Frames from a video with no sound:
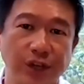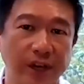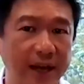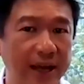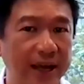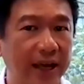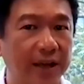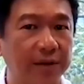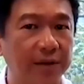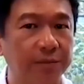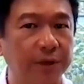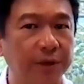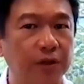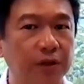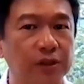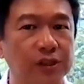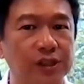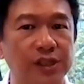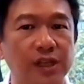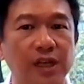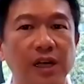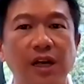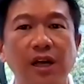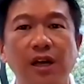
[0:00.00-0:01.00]
as you can,
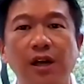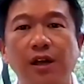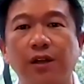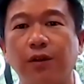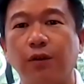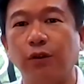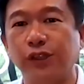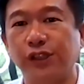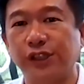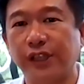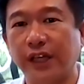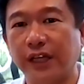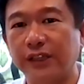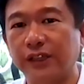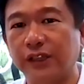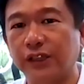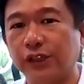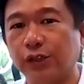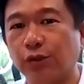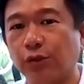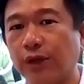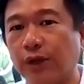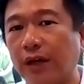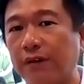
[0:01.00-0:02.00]
because those
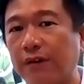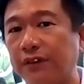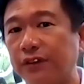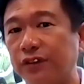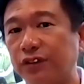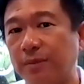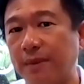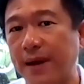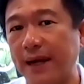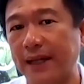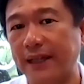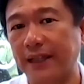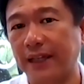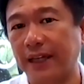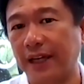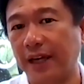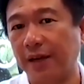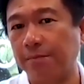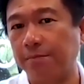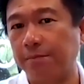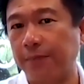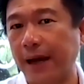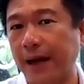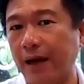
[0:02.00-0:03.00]
stations will have a dramatic
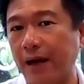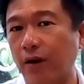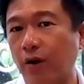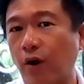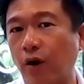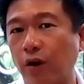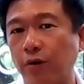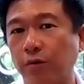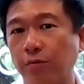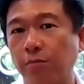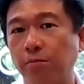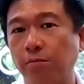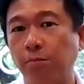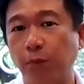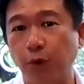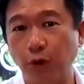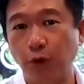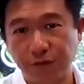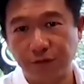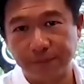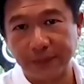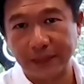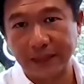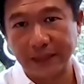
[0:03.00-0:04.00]
impact on
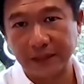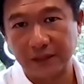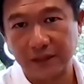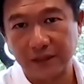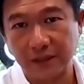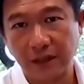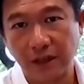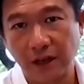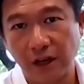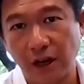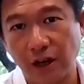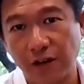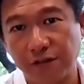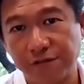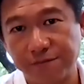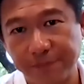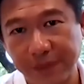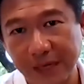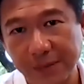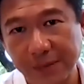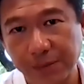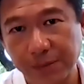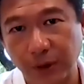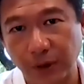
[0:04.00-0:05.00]
movement of
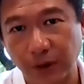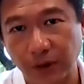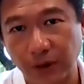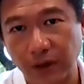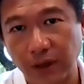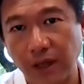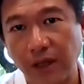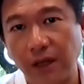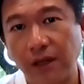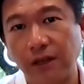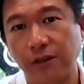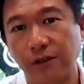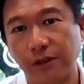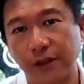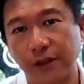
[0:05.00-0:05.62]
people.